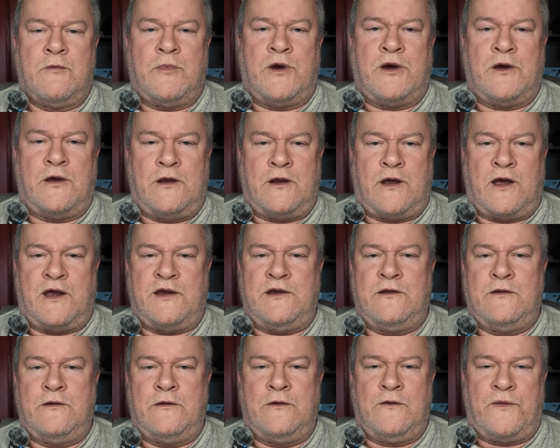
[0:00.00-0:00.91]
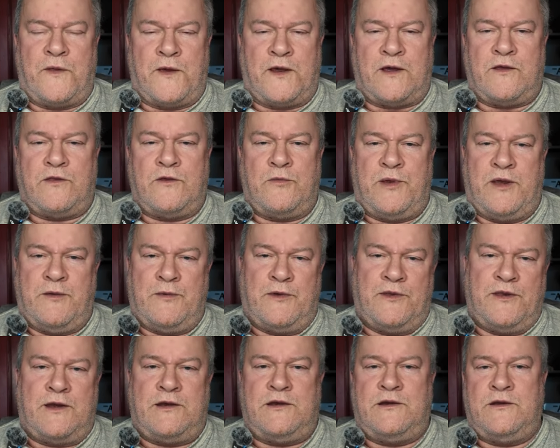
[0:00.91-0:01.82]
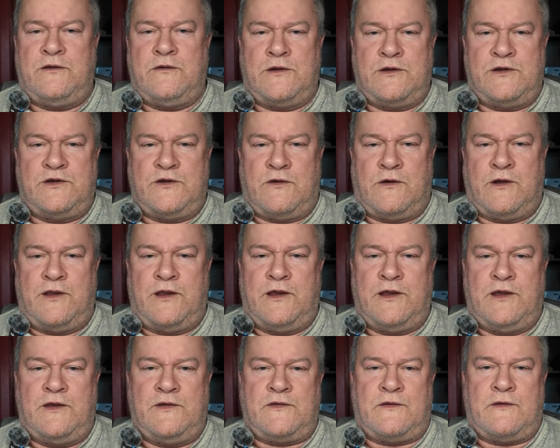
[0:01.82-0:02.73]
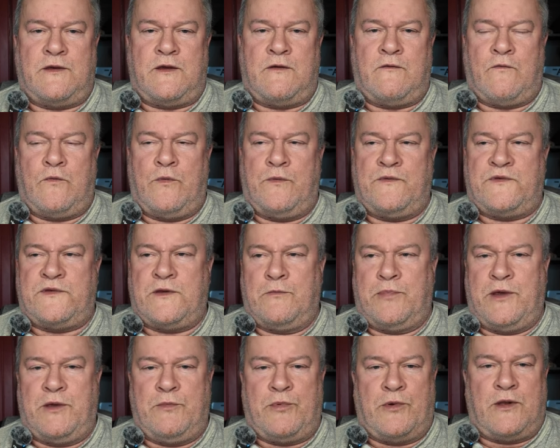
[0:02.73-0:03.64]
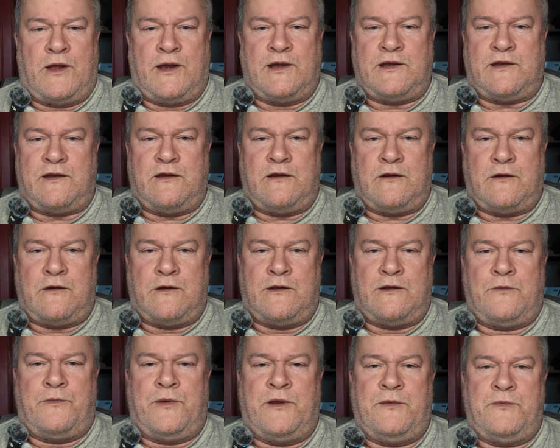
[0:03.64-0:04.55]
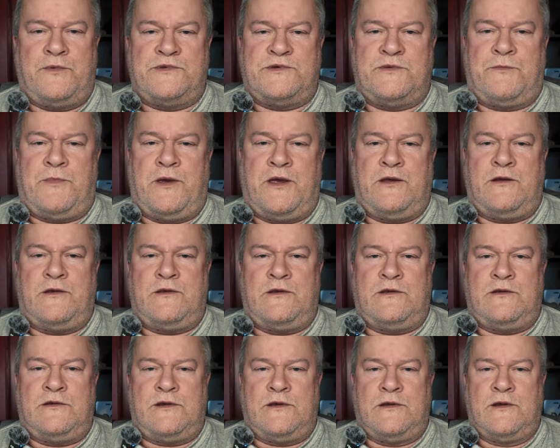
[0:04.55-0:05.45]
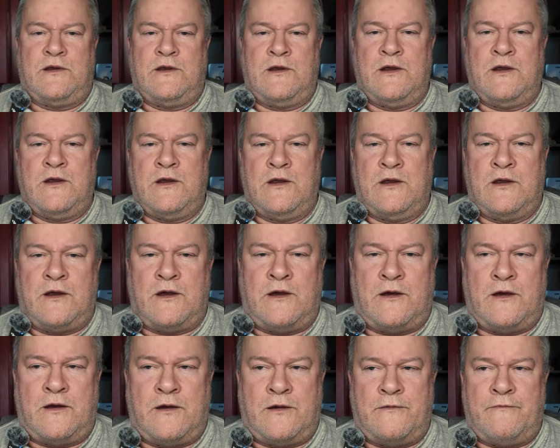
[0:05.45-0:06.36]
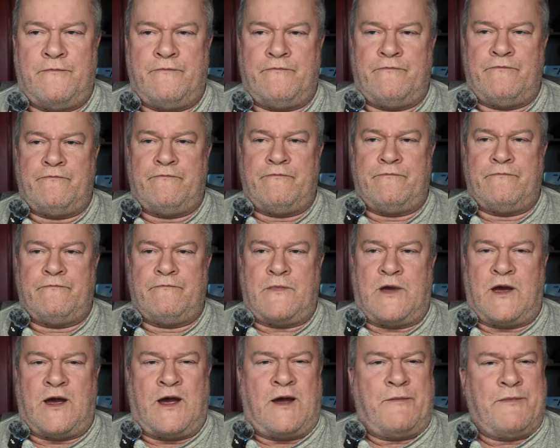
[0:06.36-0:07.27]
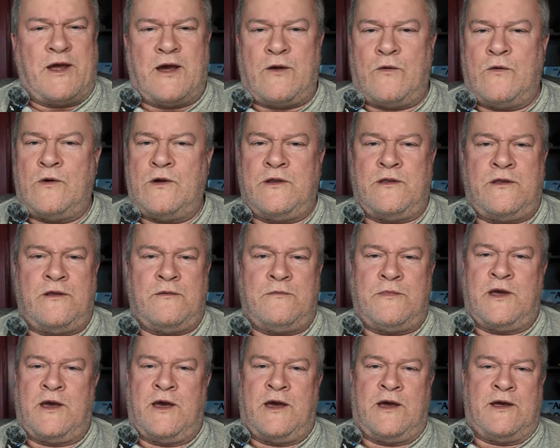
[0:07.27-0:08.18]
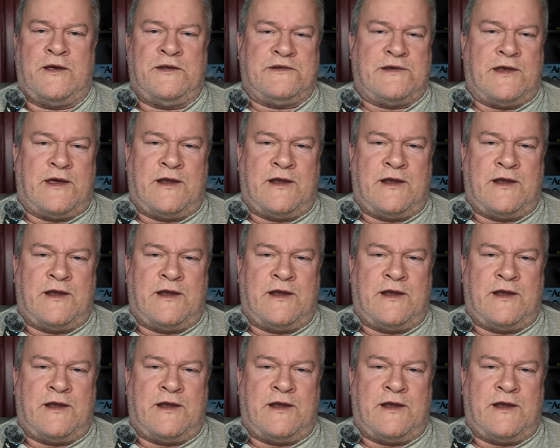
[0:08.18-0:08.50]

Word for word: But I do think of the people that do enjoy these. Some people like to hear other people's opinions. Um, I'm not one of them guys.